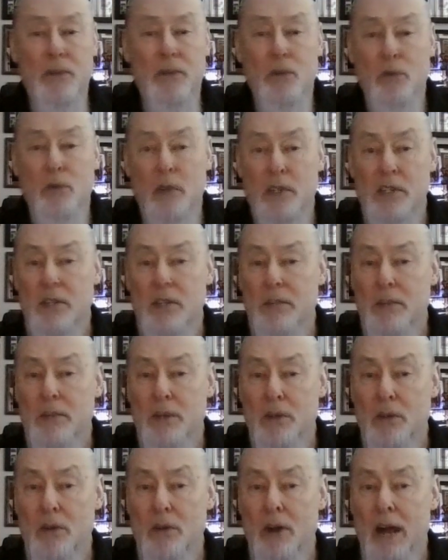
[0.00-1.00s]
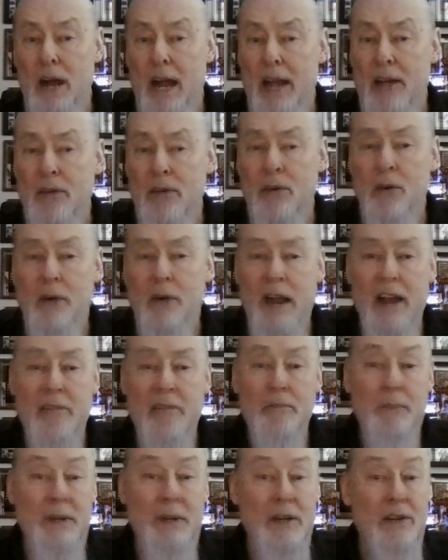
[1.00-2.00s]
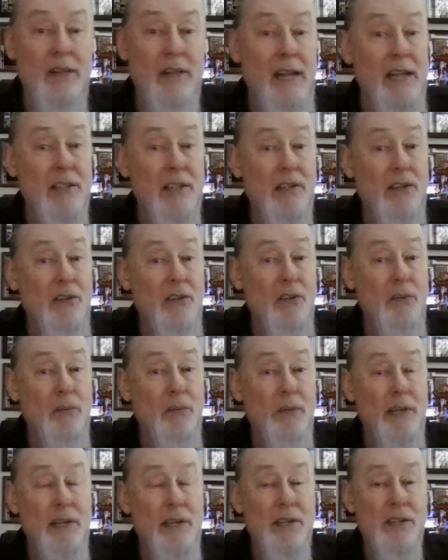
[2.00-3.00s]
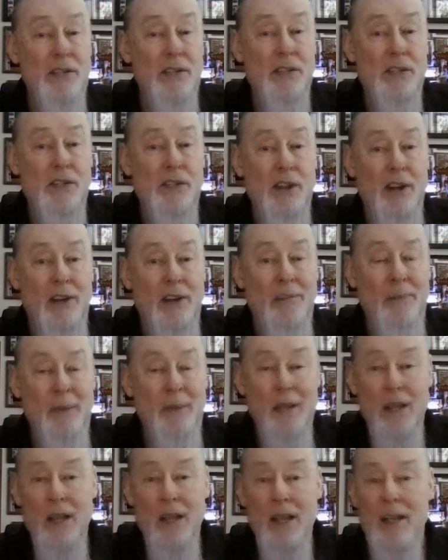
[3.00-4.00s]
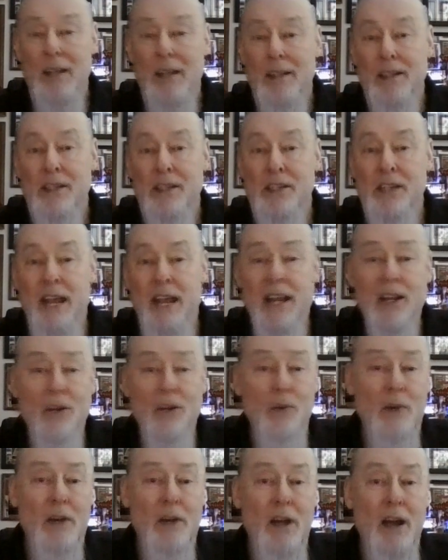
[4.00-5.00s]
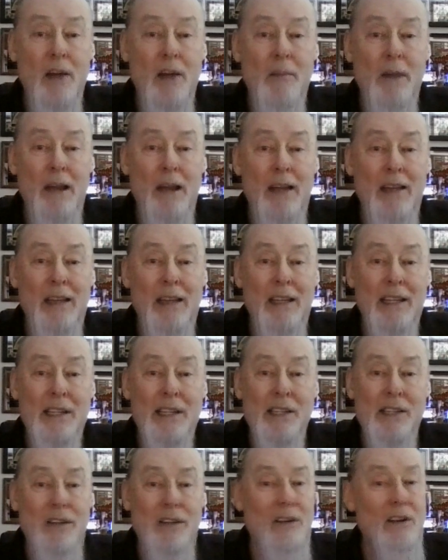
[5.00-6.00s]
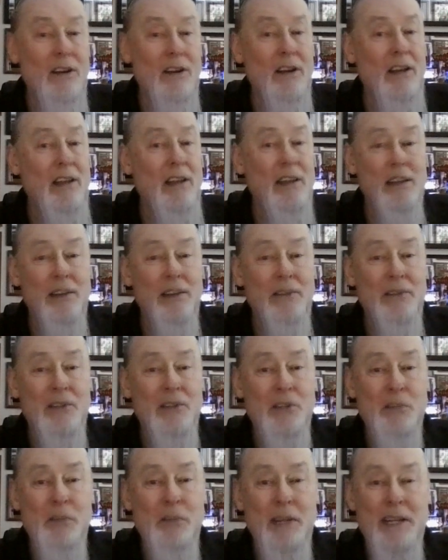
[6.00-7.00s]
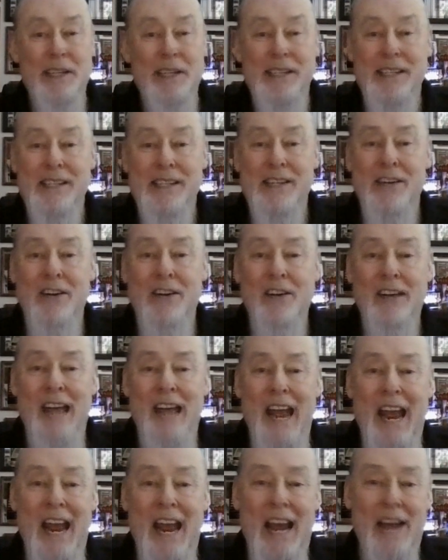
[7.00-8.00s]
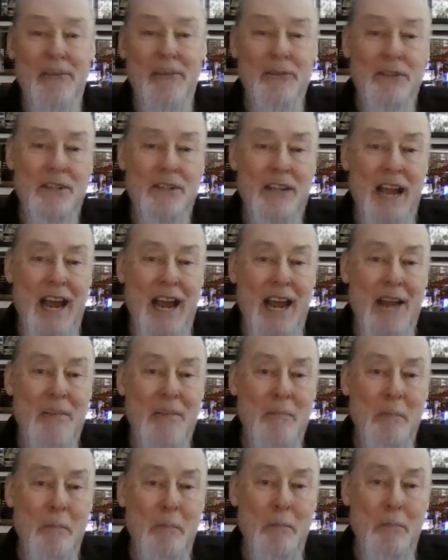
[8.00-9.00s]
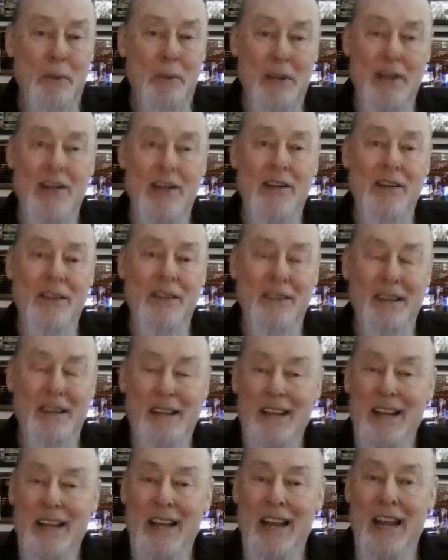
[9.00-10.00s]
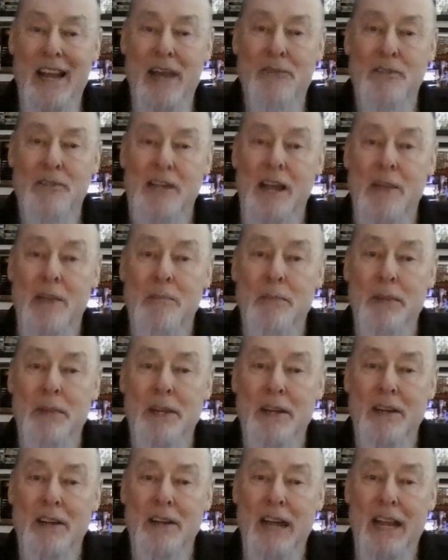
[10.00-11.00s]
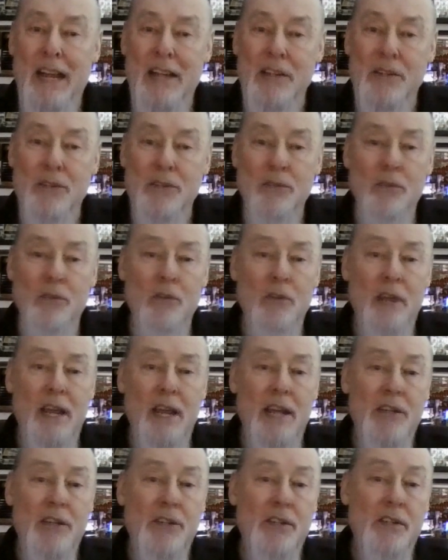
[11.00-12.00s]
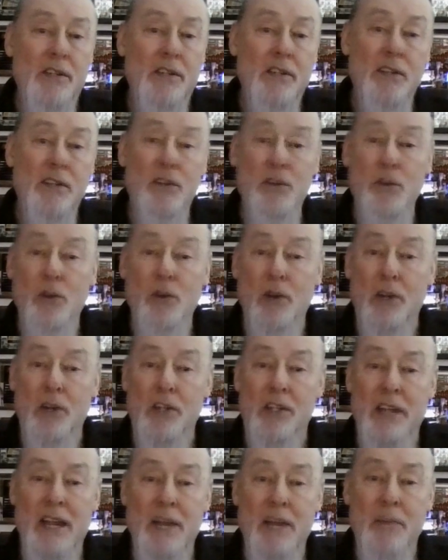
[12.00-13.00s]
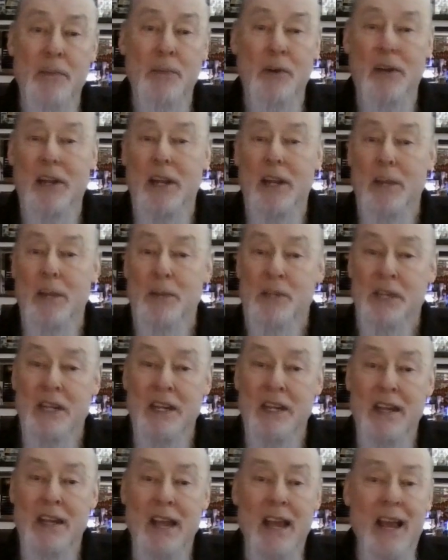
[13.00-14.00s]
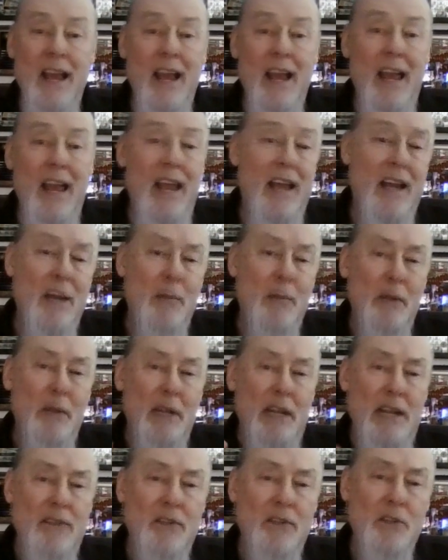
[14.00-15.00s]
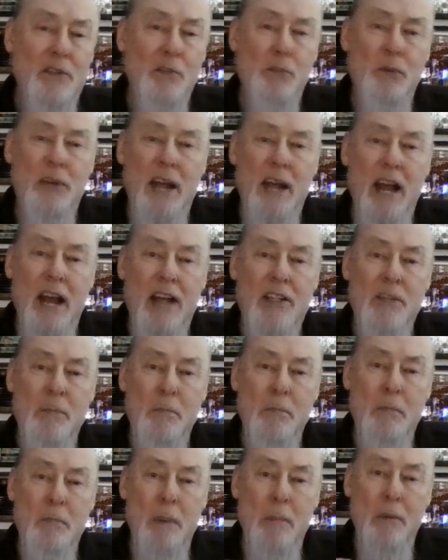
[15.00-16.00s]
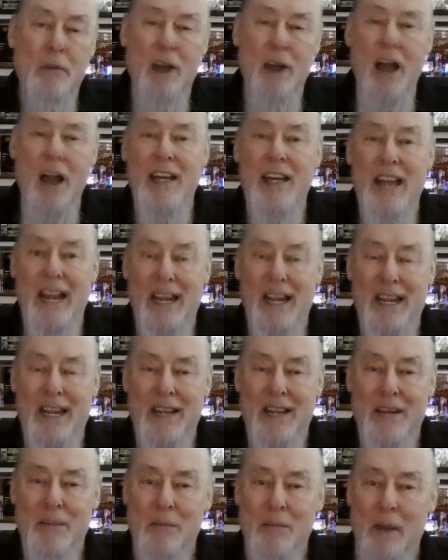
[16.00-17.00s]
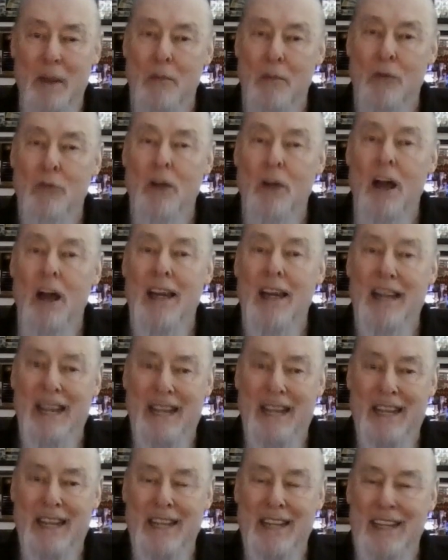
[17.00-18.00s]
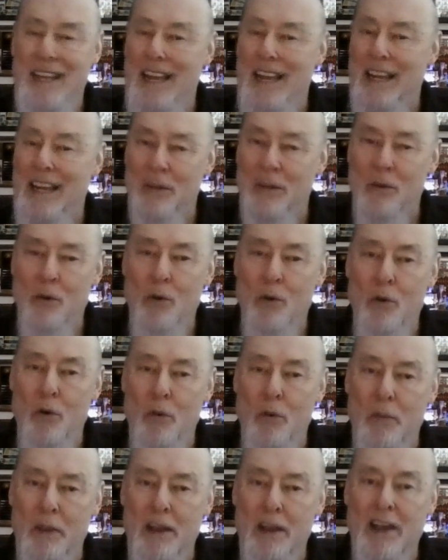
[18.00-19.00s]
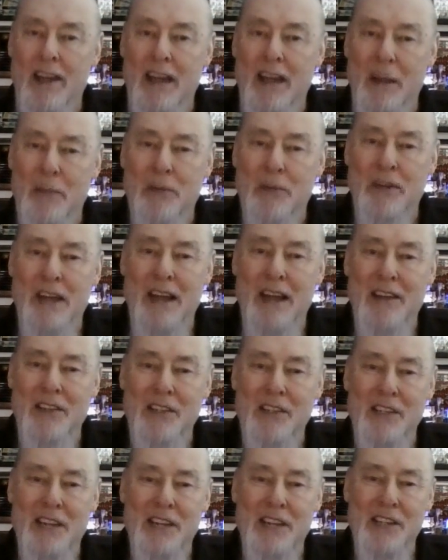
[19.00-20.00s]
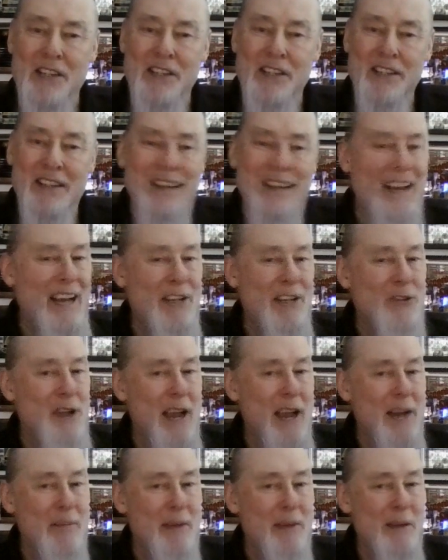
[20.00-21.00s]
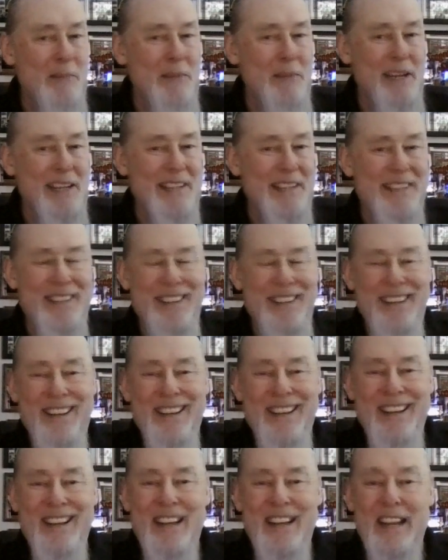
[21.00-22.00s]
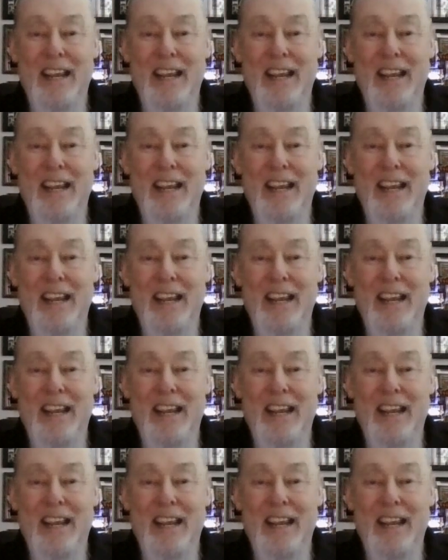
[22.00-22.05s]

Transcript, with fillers: So if you want some good Ohio craft beer, that's a good place to start. The second one on my list, oh, I love this place. It's called Halftime Beer. Halftime Beer has two locations in New York State, Poughkeepsie, and I believe it's pronounced Mamaroneck. Mamaroneck. Yeah, don't quote me on that pronunciation. I tried my best.